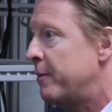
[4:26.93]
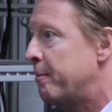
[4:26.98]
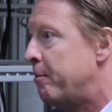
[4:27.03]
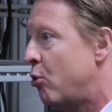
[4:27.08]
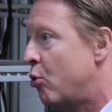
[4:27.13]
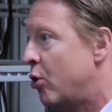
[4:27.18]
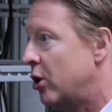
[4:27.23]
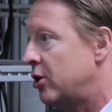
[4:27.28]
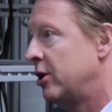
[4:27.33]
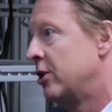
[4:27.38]

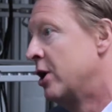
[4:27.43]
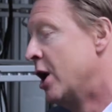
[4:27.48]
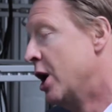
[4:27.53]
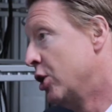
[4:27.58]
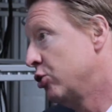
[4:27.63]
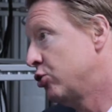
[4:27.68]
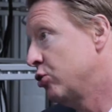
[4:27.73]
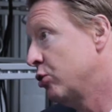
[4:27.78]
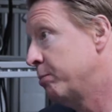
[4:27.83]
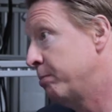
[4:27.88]
important
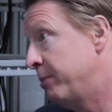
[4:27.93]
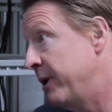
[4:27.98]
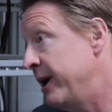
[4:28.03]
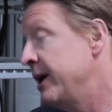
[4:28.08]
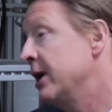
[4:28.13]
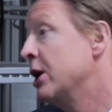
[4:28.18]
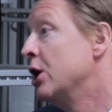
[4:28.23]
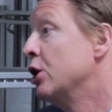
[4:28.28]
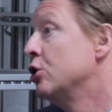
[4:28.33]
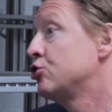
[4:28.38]
to
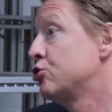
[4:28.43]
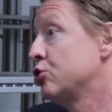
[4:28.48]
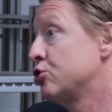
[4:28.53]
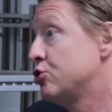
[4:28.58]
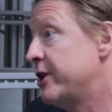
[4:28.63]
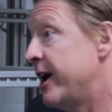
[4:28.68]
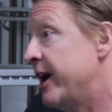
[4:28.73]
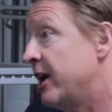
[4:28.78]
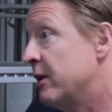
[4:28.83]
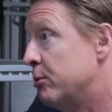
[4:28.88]
bring
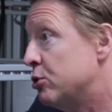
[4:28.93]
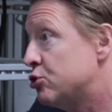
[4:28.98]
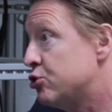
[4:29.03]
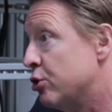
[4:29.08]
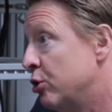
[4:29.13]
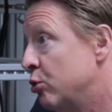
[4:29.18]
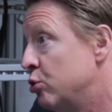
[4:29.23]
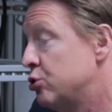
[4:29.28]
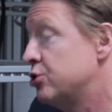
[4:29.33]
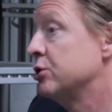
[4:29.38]
sustainable
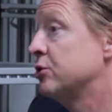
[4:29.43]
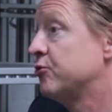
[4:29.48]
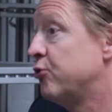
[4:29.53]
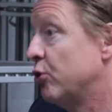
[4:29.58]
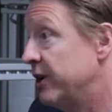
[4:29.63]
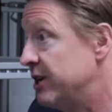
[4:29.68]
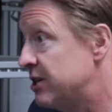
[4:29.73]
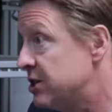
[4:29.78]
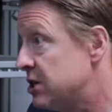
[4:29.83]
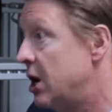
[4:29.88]
solutions for
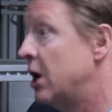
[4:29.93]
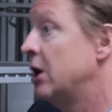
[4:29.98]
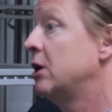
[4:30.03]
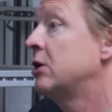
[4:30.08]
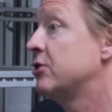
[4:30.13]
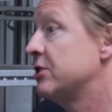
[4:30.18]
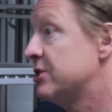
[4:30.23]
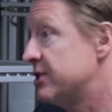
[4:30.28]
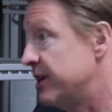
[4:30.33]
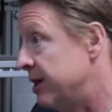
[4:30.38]
these
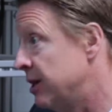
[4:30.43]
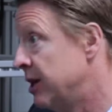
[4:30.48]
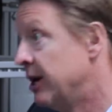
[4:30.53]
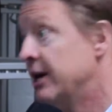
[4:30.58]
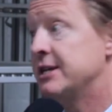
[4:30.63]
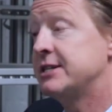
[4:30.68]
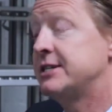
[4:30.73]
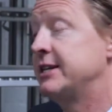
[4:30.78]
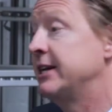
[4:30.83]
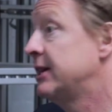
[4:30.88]
countries and
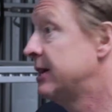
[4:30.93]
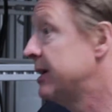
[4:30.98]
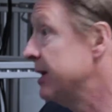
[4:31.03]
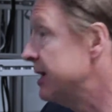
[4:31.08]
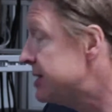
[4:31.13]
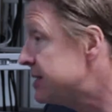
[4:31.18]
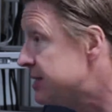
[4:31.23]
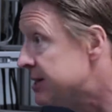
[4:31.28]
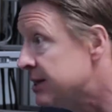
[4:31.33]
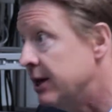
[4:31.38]

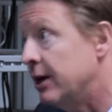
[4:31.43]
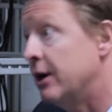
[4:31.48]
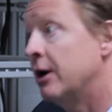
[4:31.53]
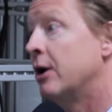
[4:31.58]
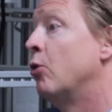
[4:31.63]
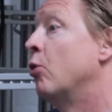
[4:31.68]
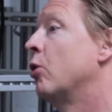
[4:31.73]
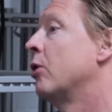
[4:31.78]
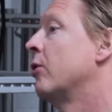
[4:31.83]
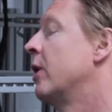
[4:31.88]
cities
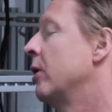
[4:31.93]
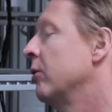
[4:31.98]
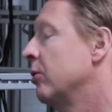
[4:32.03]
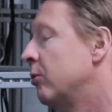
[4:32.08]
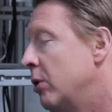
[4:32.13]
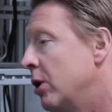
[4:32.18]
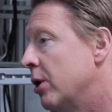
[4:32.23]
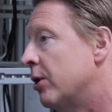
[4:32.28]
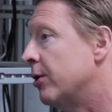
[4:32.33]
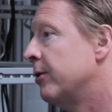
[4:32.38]
all around the
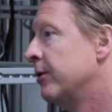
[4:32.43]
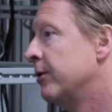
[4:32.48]
world.